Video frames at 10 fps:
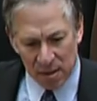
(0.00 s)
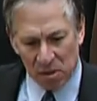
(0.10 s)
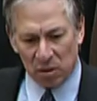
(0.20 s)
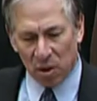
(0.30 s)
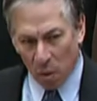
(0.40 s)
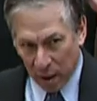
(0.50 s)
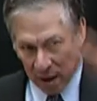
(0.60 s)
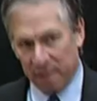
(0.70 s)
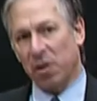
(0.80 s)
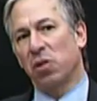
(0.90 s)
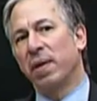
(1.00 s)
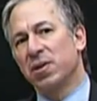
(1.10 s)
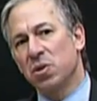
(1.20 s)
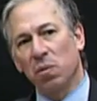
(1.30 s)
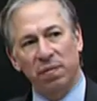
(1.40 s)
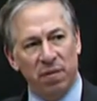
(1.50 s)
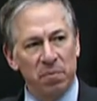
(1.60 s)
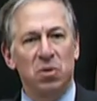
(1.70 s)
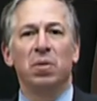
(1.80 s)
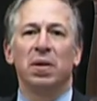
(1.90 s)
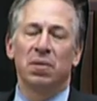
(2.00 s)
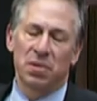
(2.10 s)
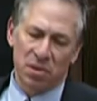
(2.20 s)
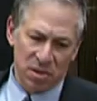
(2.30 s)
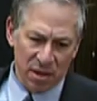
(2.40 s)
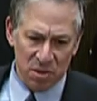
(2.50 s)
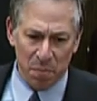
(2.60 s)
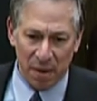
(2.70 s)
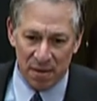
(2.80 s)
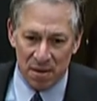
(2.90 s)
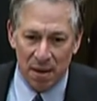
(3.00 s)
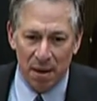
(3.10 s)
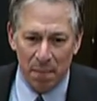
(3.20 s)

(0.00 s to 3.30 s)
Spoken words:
the lowering of the threshold from 2 years to 6 months.